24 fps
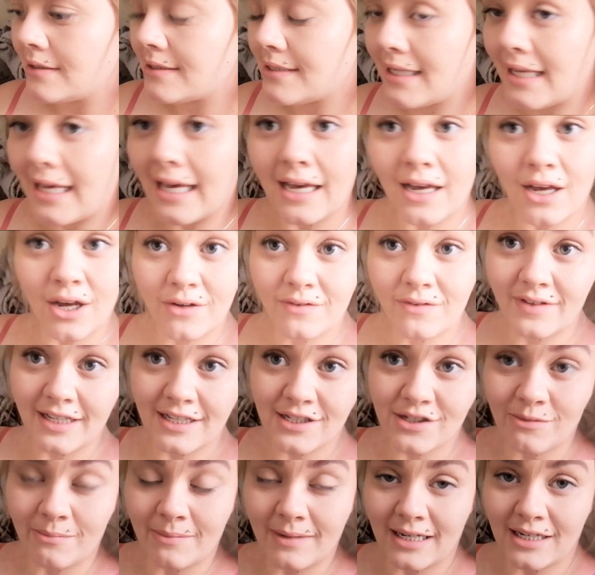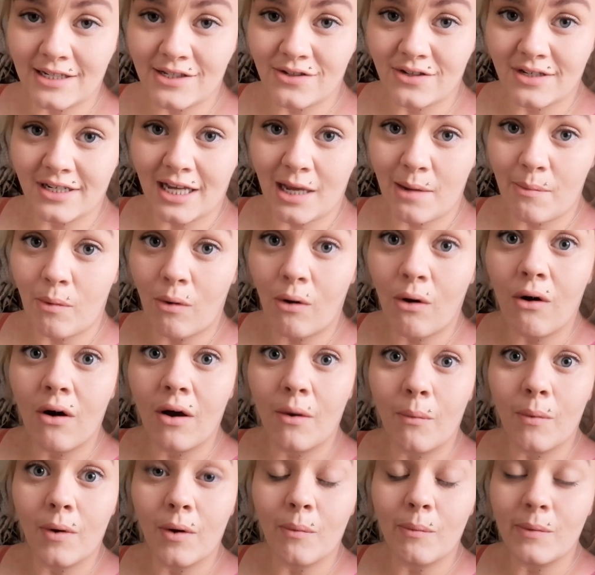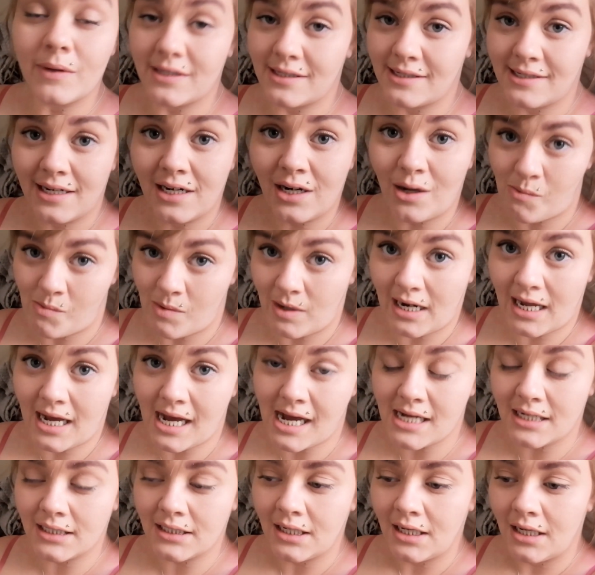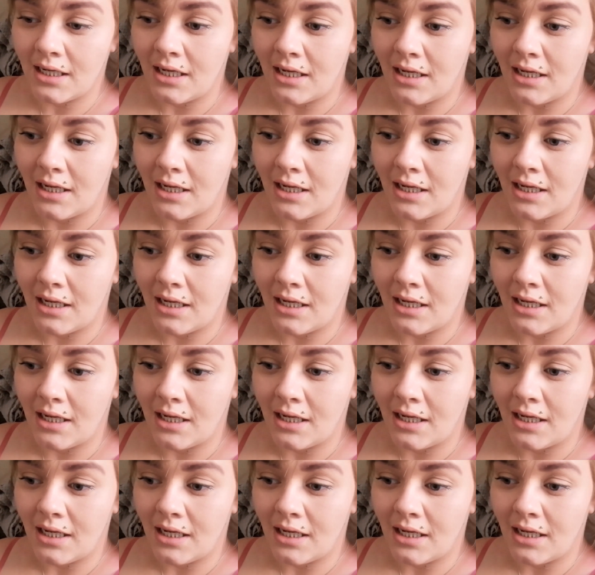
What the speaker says: So yeah, hopefully he's coming next Sunday, but I will be still on plan.